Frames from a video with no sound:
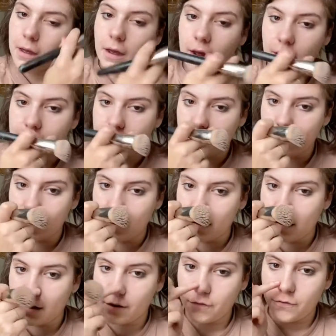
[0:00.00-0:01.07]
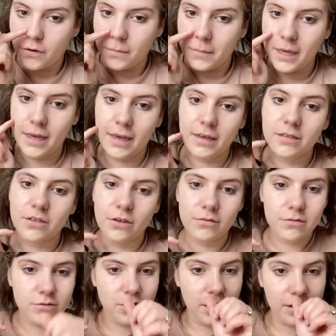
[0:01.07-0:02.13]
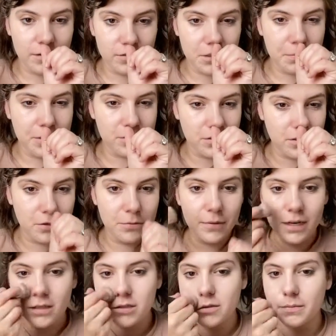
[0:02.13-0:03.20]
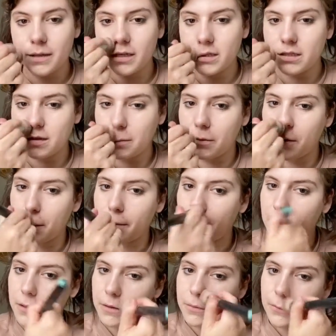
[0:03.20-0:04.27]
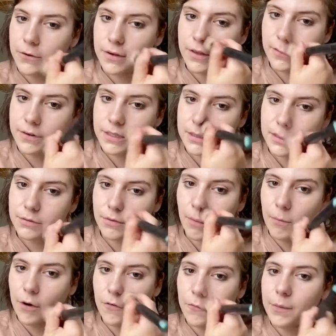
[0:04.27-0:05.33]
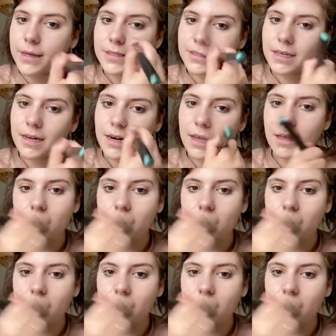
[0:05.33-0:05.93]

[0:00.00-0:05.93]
And then, you know, from here, try not to put too much because the more you put, the more there is to rub off, basically.